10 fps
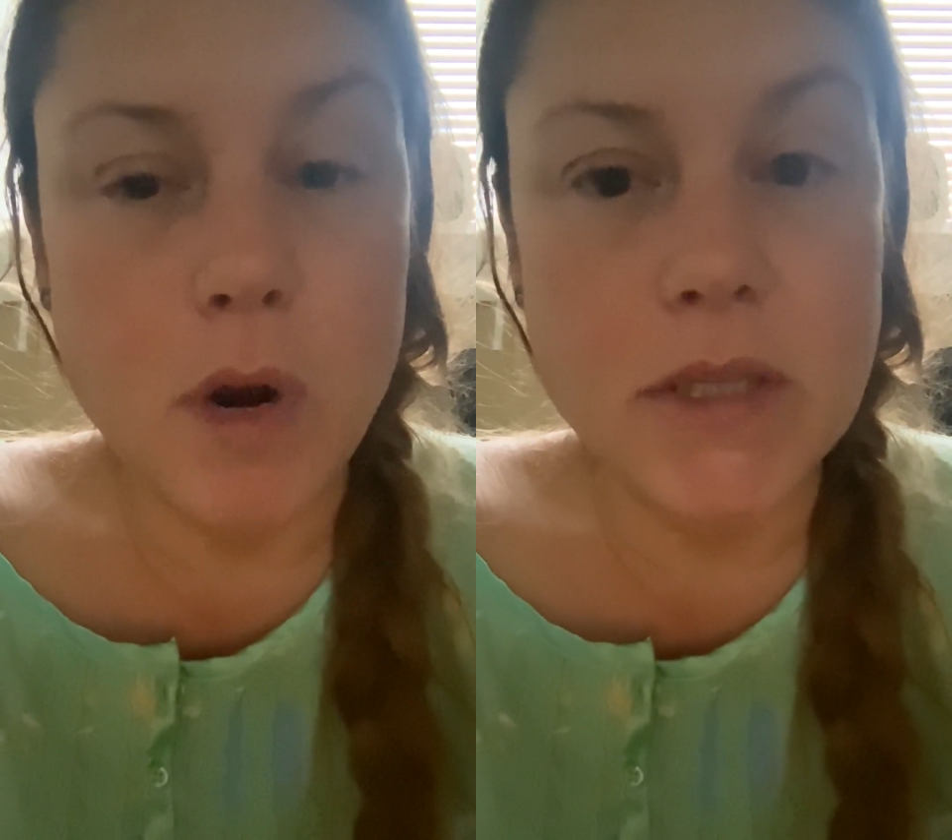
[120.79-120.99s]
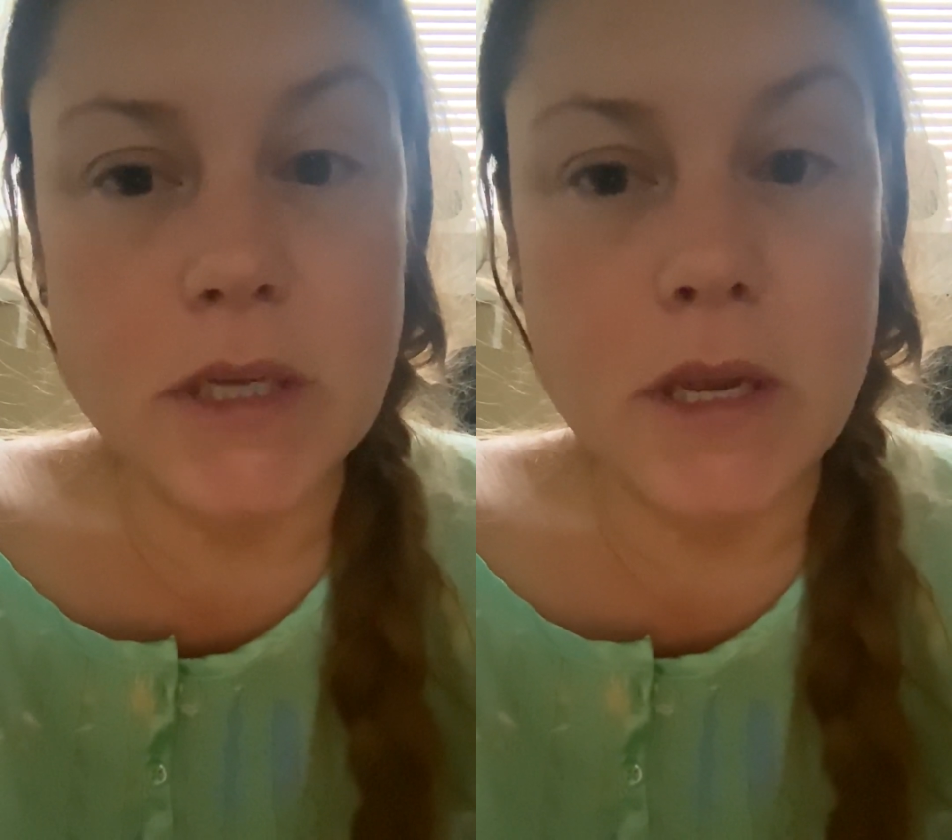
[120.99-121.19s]

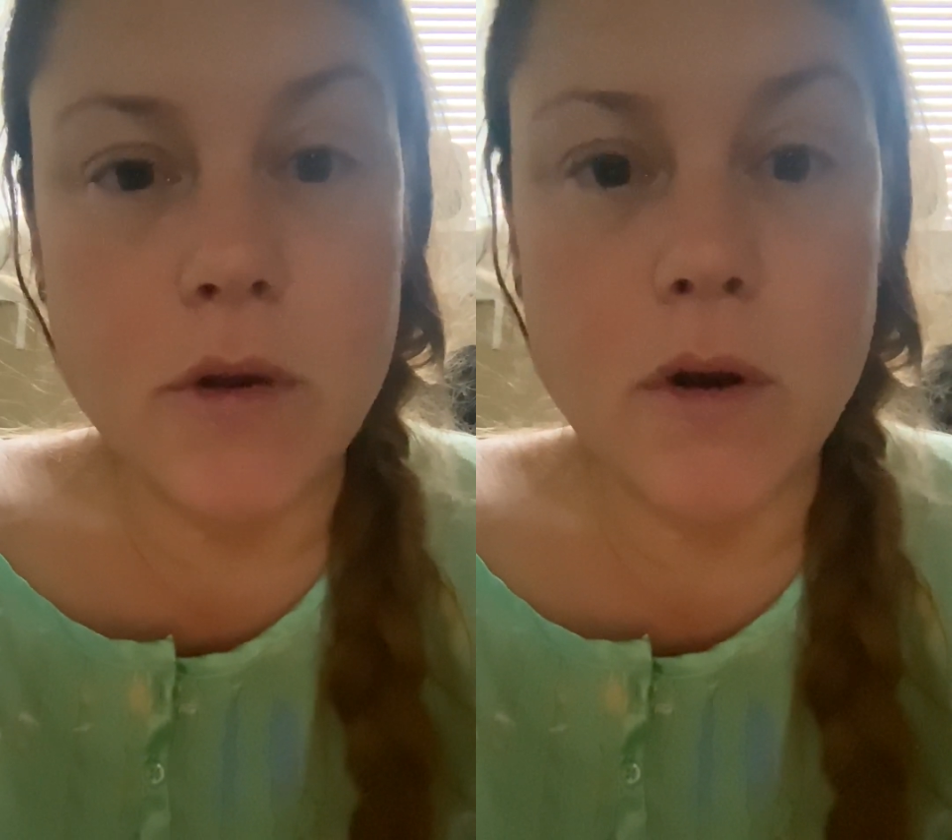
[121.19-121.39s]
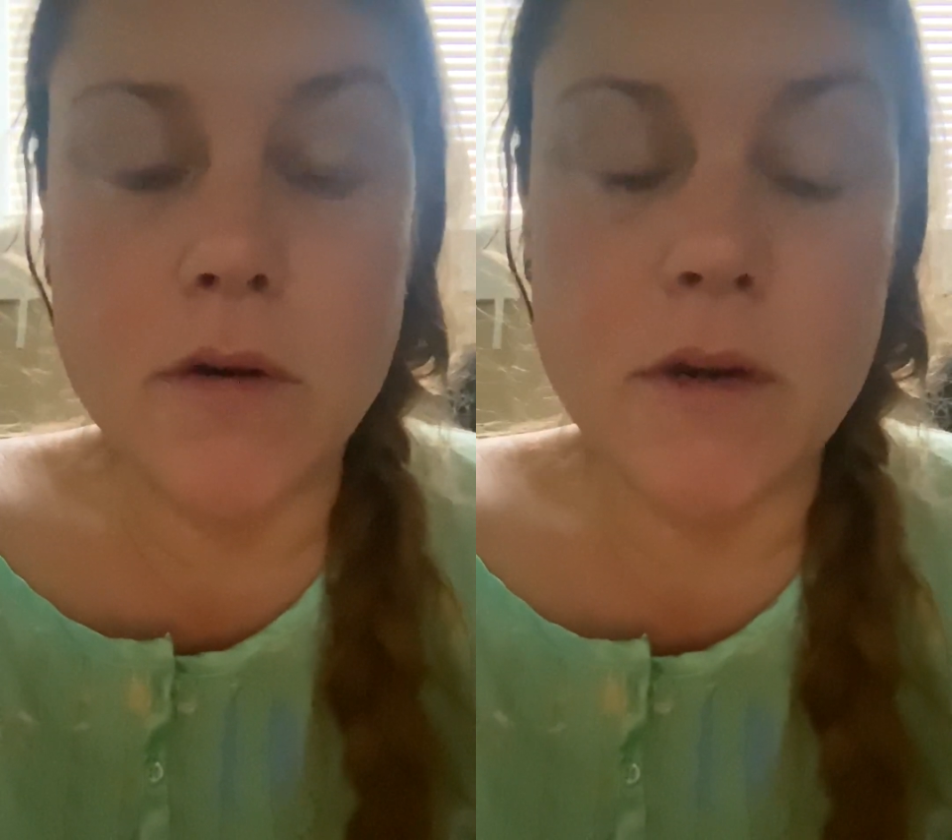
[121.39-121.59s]

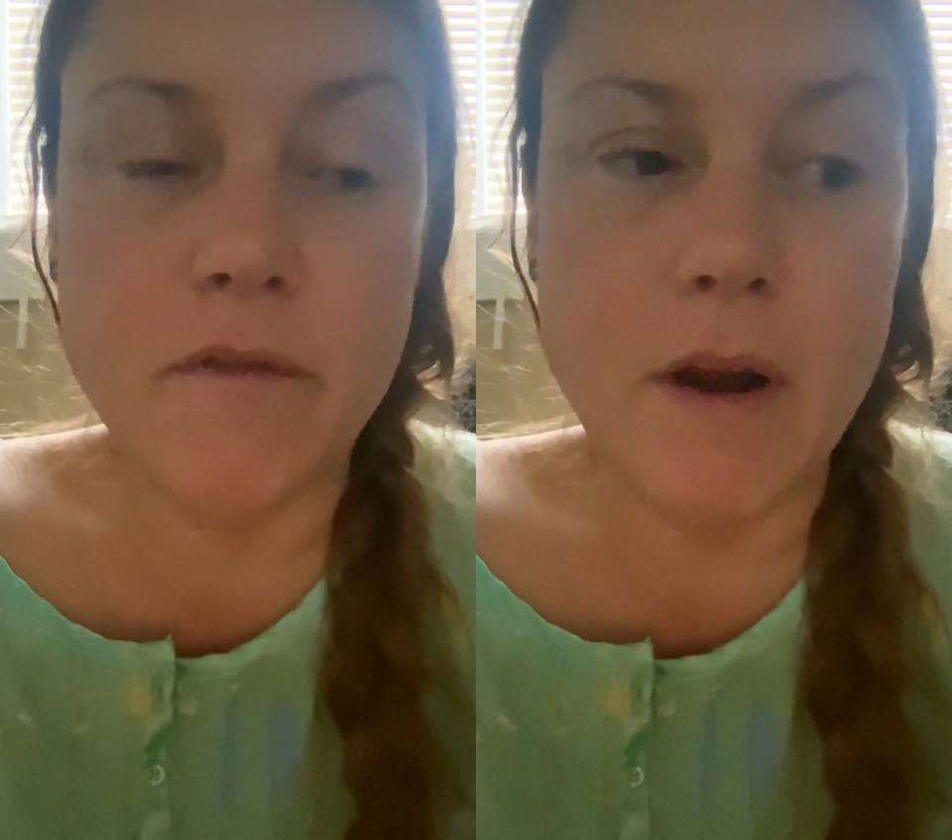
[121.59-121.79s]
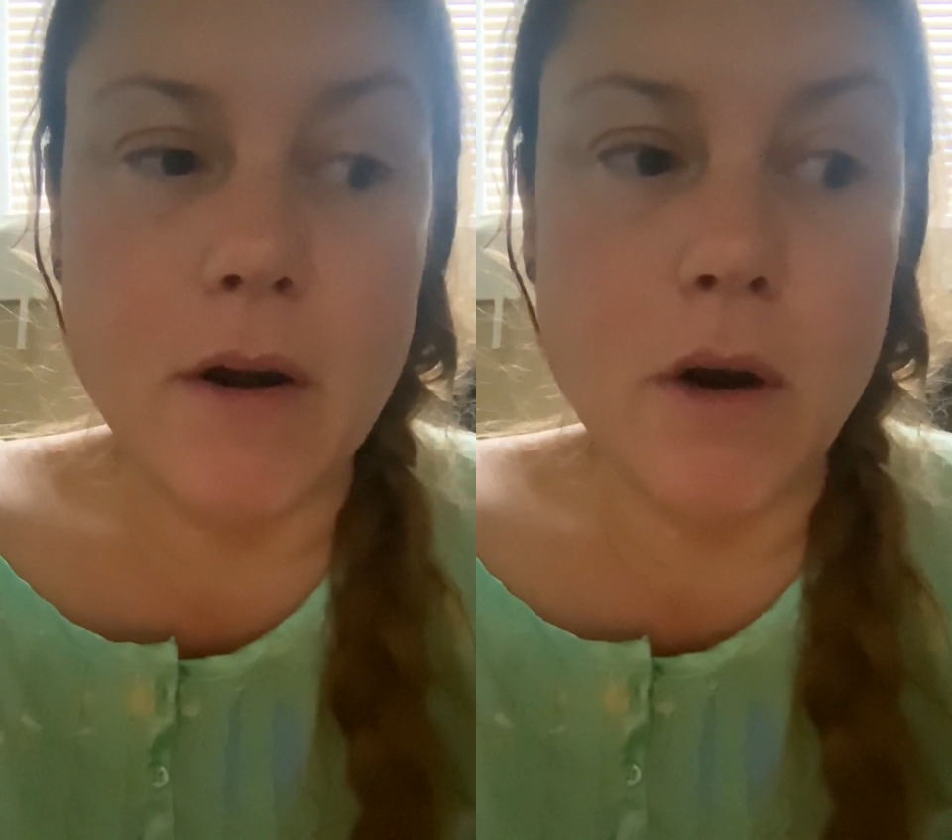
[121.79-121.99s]
prosecutor
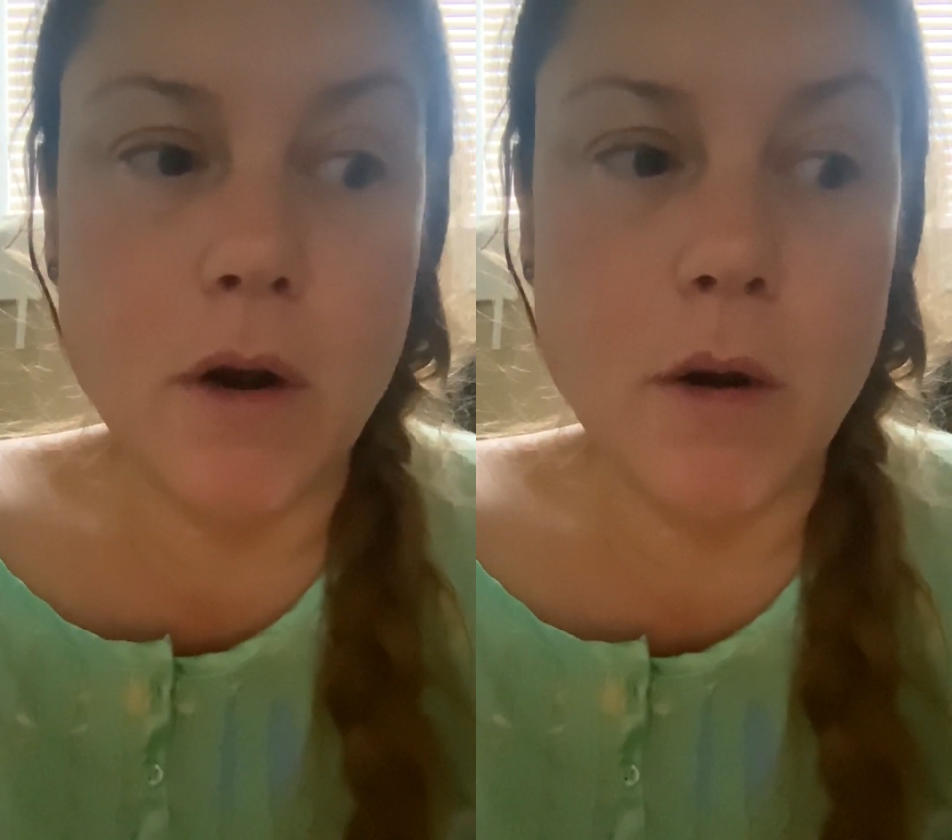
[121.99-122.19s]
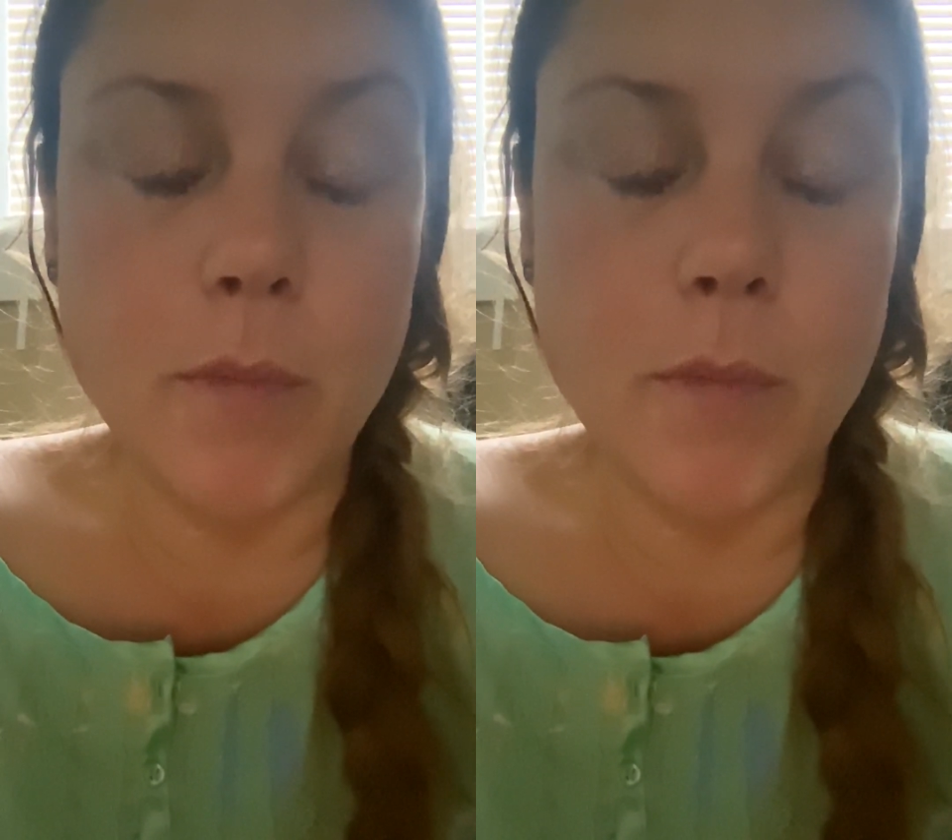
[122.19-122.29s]
defender